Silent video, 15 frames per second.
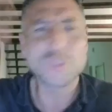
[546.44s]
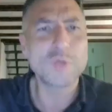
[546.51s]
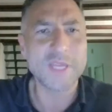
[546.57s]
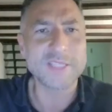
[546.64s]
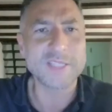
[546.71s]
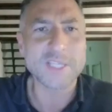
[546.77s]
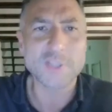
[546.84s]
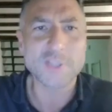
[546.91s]
two
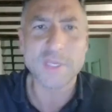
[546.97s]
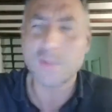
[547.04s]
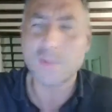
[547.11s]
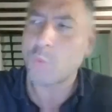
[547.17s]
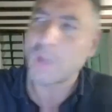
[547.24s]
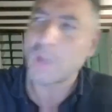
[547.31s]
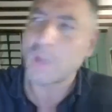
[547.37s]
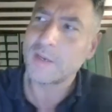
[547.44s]
things, actually.
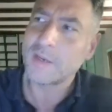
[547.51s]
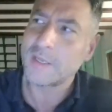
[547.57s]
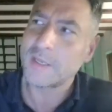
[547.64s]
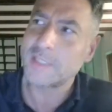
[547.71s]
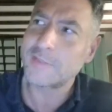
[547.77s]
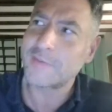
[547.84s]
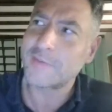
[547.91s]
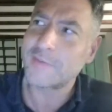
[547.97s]
One is
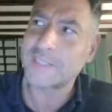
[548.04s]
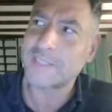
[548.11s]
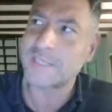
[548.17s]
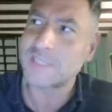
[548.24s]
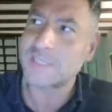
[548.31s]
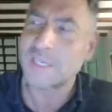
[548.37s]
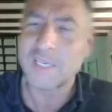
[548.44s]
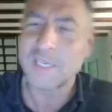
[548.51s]
the fact
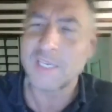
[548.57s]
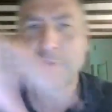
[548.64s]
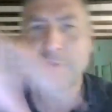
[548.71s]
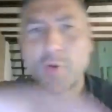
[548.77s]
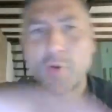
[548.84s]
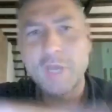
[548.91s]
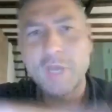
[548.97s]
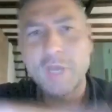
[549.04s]
that if you look